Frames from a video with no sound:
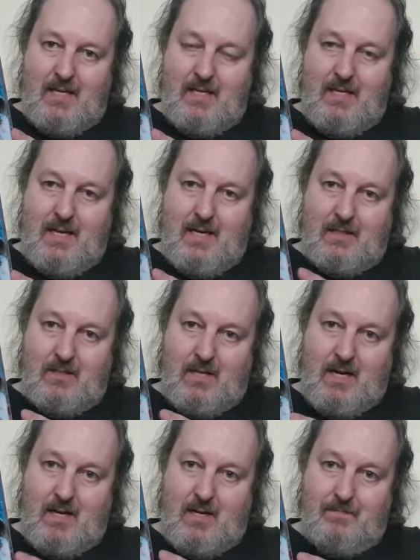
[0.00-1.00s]
Yeah,
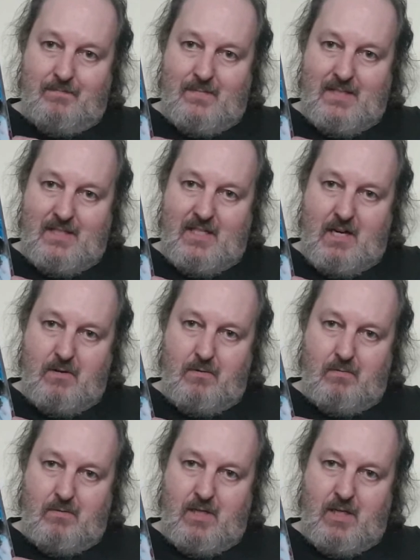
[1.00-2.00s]
so
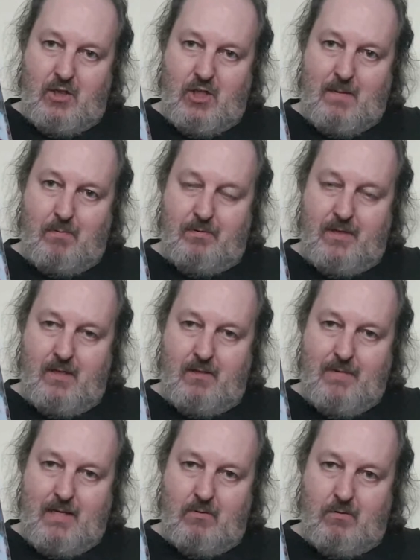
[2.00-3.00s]
the chap on the
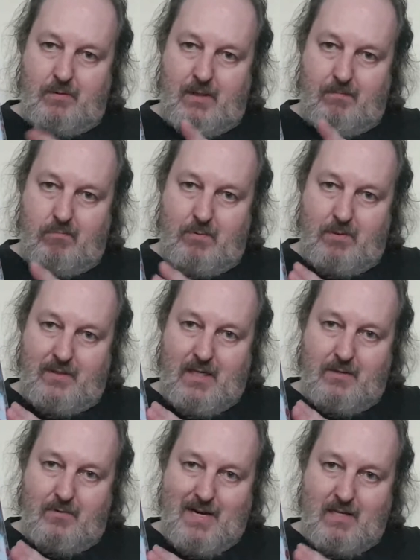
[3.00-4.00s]
other end, on the
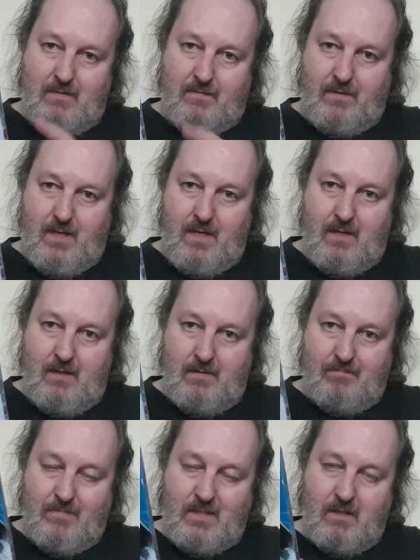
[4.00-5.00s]
other end of the
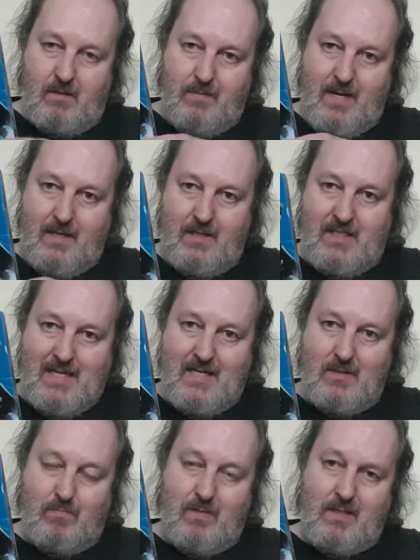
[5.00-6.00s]
typing
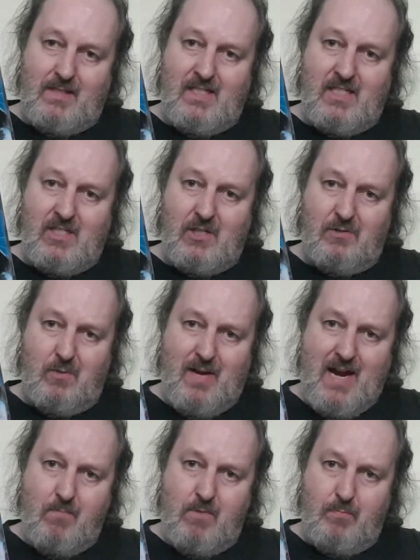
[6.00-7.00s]
says, well, at least it's on the
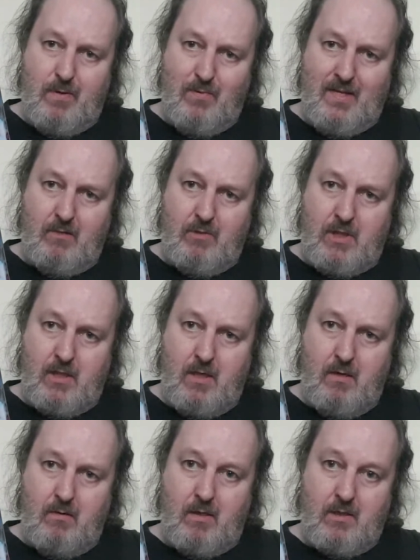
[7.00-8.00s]
way and we'll be with you
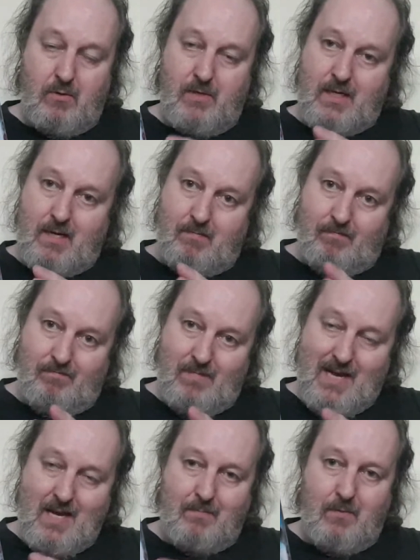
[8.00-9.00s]
soon. So I go,
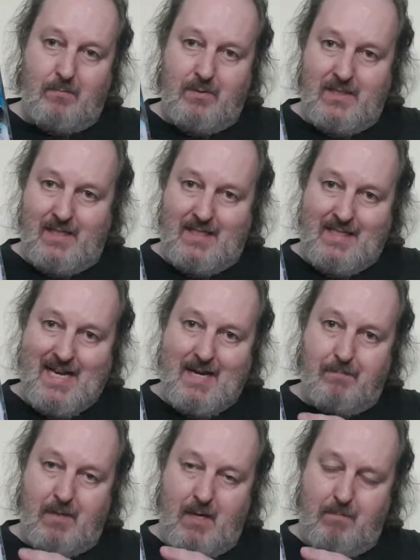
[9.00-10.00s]
yeah, not particularly
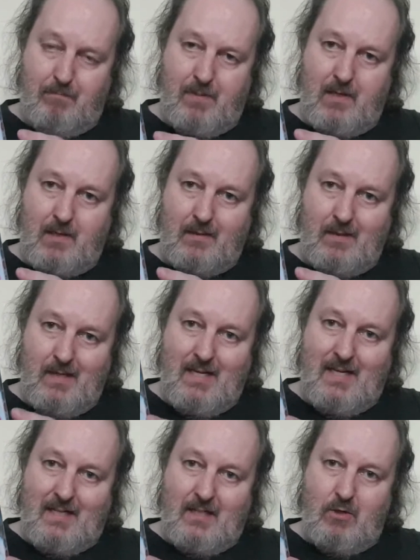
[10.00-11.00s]
happy, but
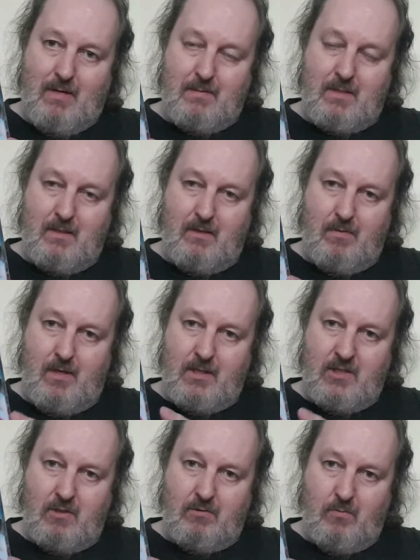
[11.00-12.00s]
you're absolutely right,
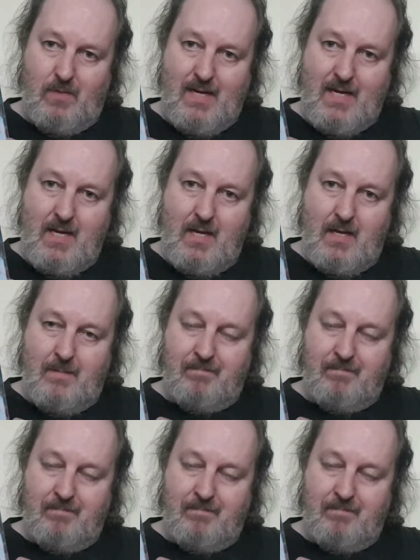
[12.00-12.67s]
it's on the way.